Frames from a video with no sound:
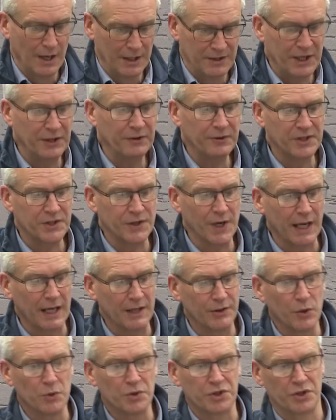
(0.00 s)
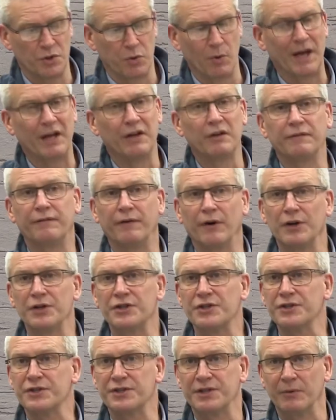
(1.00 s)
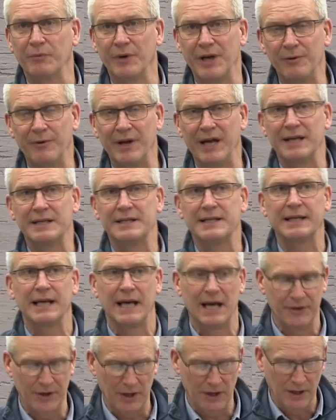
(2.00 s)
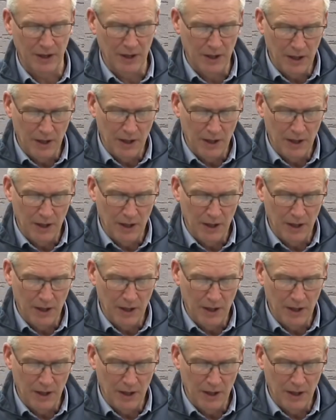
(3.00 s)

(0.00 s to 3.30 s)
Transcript: it's interesting in those 12 verses that we read together,